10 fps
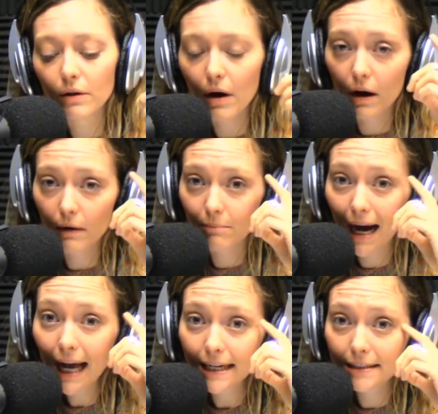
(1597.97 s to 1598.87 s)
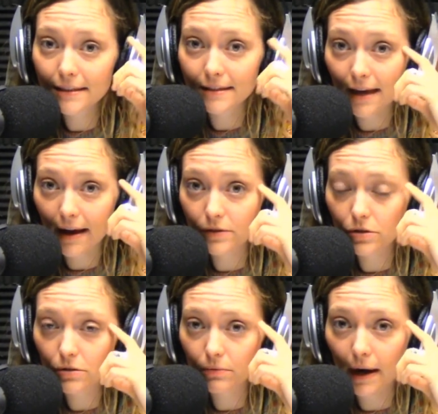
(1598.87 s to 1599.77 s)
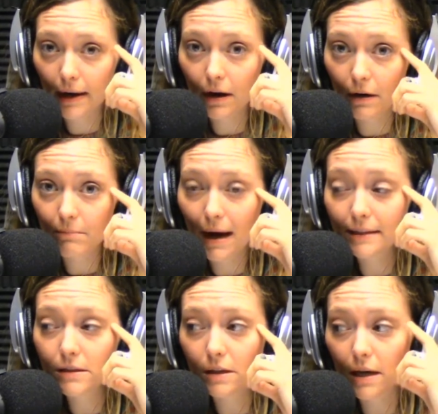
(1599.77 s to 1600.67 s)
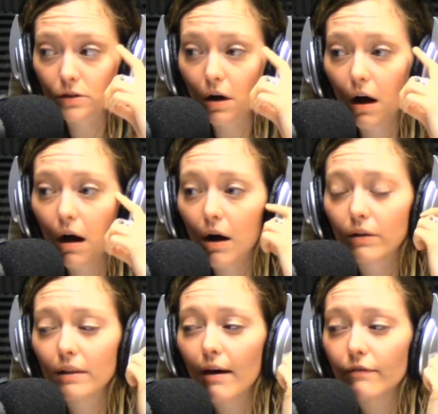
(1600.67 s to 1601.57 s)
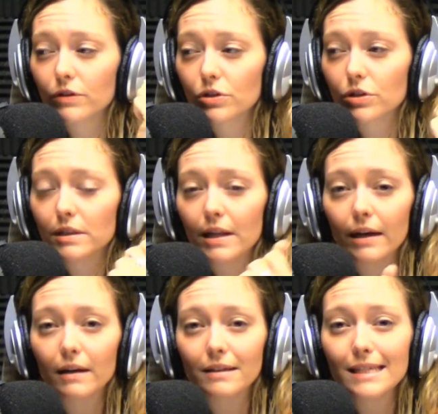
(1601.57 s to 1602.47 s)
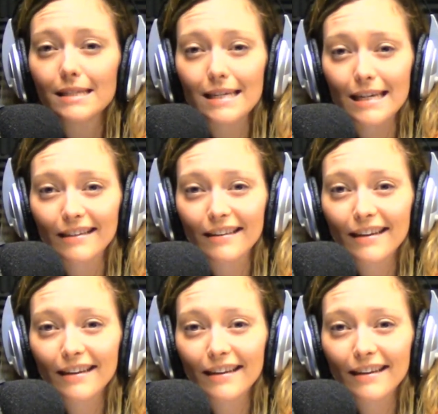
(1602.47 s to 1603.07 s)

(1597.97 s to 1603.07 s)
Our mind says, right? Our mind says, oh, love is just like Disney.